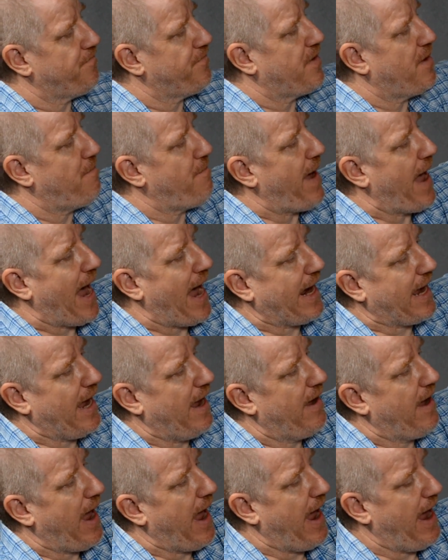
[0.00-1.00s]
The
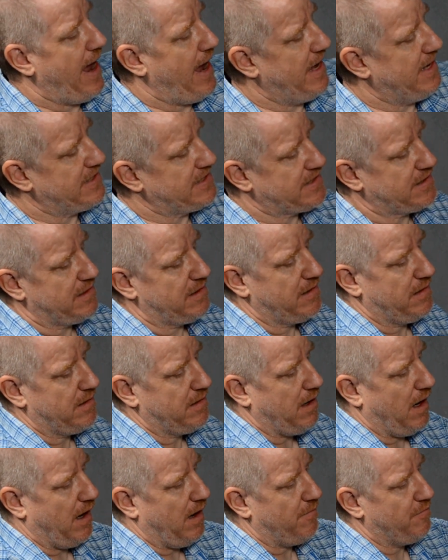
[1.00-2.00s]
back has
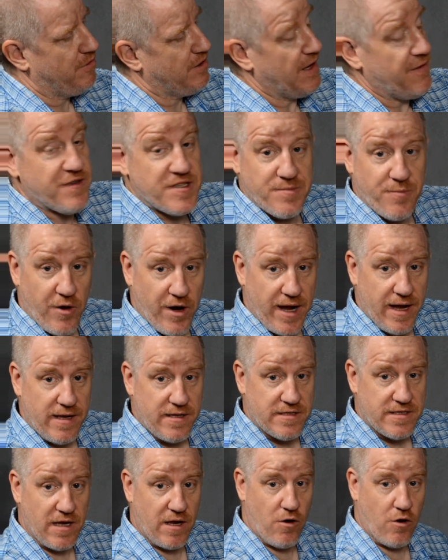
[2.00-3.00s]
leaf
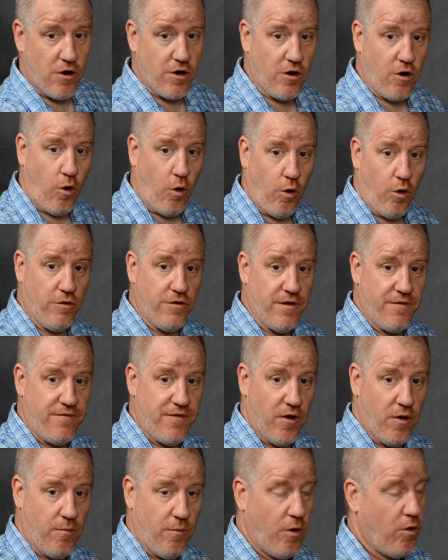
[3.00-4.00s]
springs in order to hold the
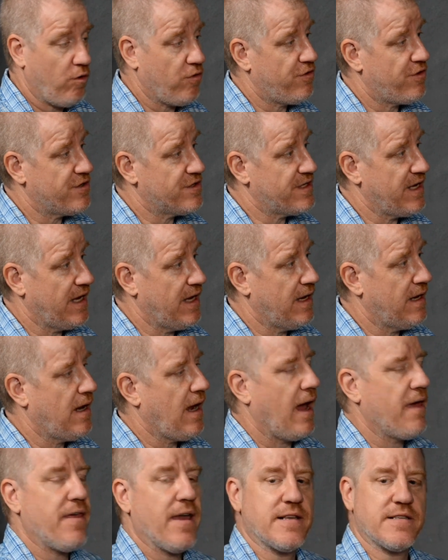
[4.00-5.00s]
film holders in.
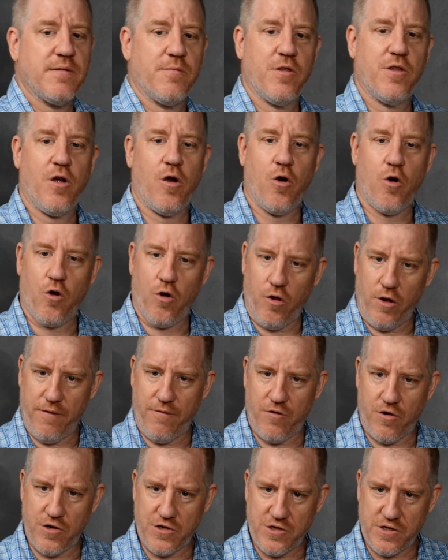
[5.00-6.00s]
I think some of the early
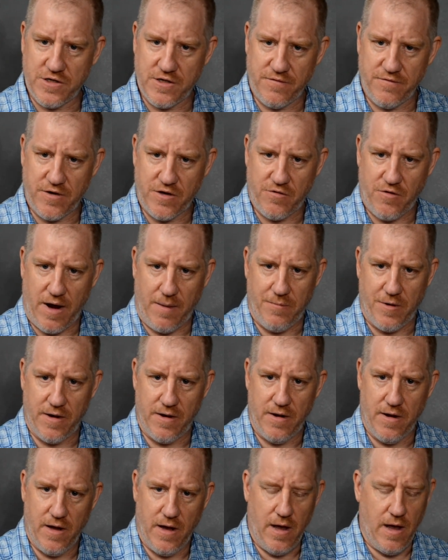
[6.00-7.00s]
versions of
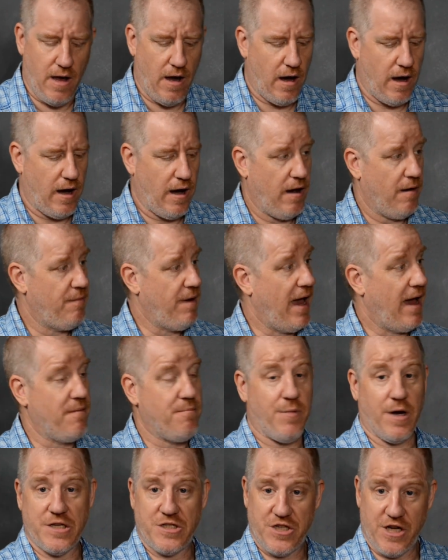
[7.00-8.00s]
Intrepid
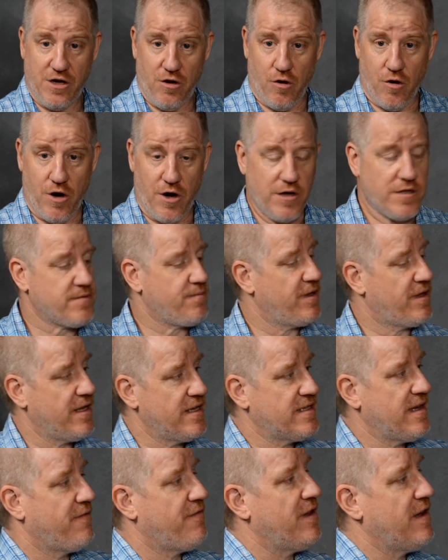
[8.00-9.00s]
had bungee cords, but
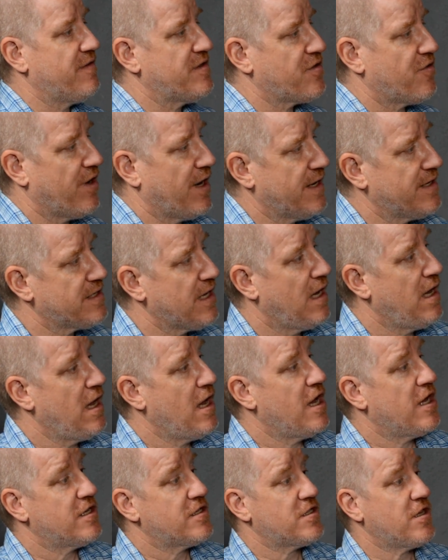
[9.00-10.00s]
these have leaf springs.
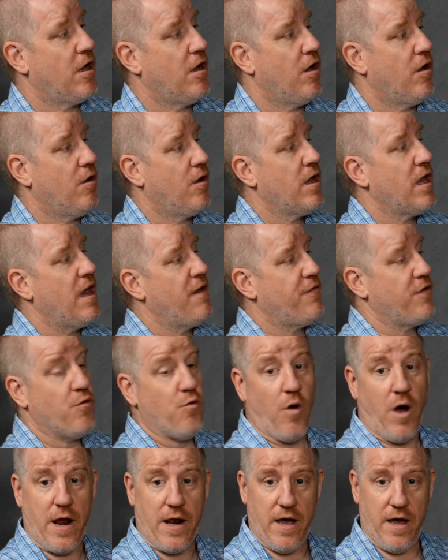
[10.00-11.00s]
So if you
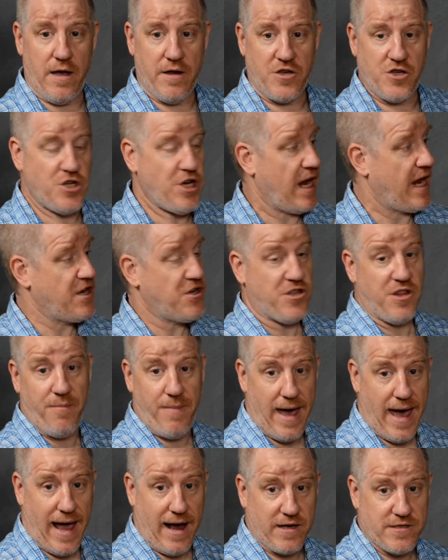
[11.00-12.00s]
want to change the
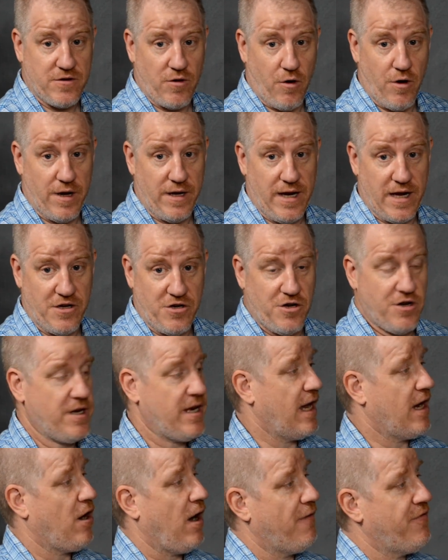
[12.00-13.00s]
back's orientation and
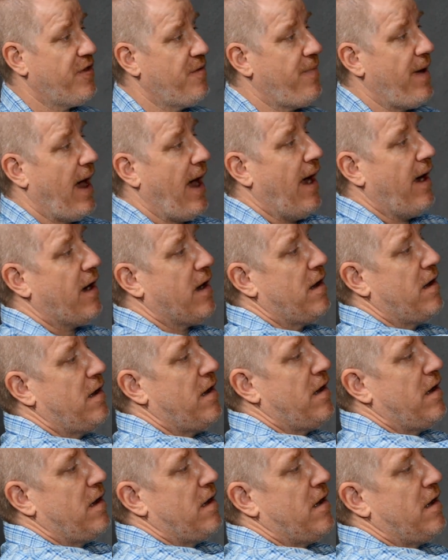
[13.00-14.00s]
take off the back,
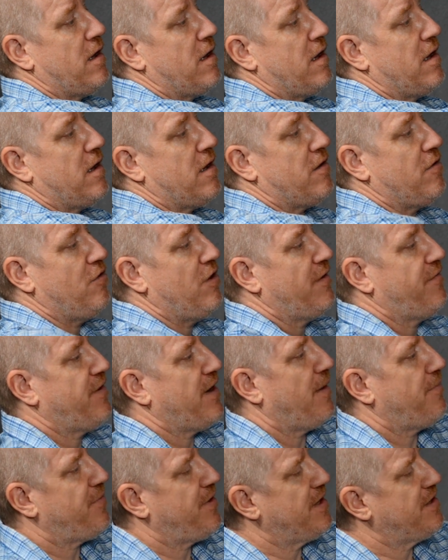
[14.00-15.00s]
you lift
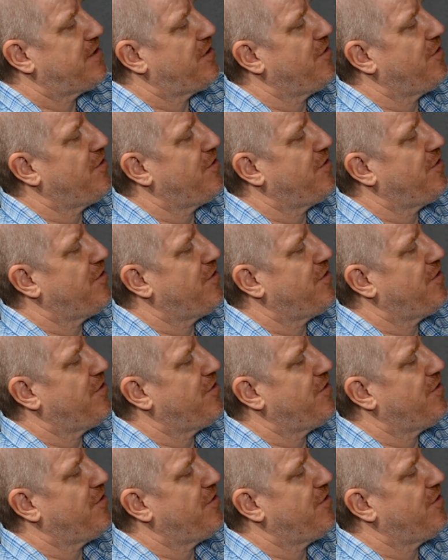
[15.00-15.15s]
up these